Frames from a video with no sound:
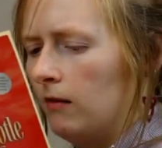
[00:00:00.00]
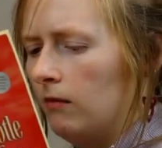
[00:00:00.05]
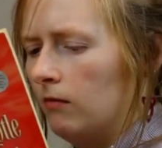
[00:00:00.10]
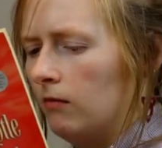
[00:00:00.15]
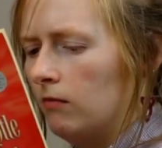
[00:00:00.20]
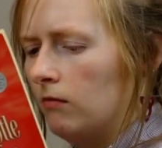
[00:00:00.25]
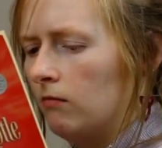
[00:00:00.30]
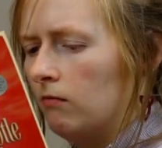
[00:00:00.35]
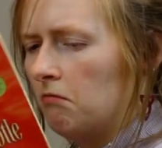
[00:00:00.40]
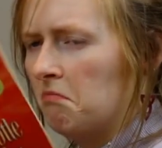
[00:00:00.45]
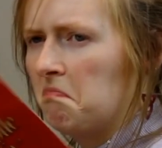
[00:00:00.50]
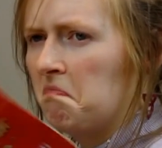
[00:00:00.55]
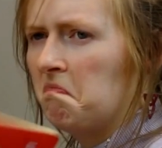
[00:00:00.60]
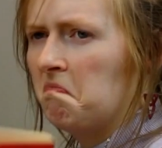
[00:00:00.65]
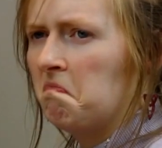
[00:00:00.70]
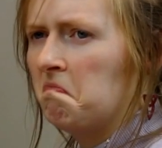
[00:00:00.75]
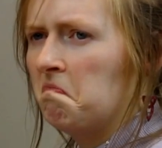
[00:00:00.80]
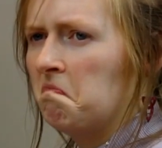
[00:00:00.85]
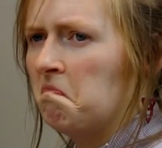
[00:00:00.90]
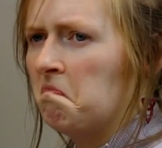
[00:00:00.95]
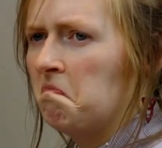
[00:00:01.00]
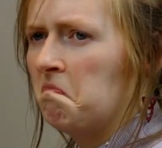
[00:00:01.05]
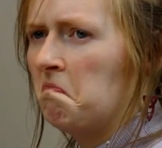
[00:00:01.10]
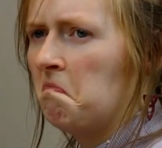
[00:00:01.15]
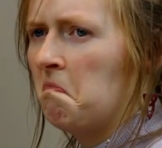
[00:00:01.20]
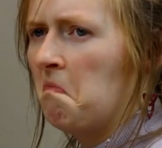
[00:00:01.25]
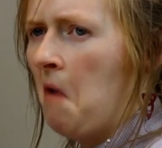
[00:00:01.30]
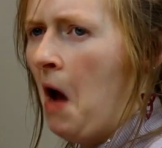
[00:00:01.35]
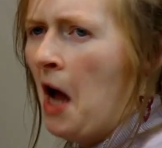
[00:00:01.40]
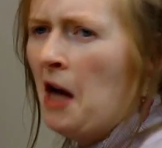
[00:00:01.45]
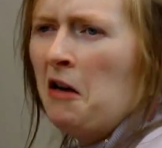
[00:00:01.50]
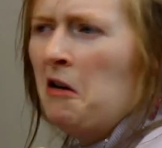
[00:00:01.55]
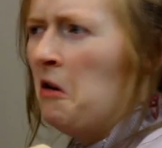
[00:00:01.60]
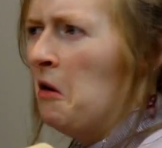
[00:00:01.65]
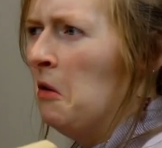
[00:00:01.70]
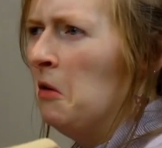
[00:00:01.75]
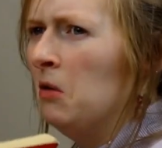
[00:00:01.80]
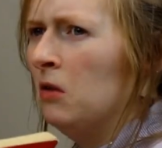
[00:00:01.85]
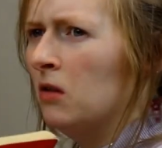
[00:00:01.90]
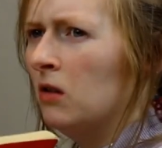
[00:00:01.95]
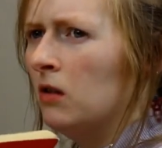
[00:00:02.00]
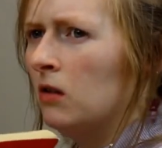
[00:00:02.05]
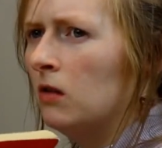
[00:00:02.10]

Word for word: What should I do? I don't know.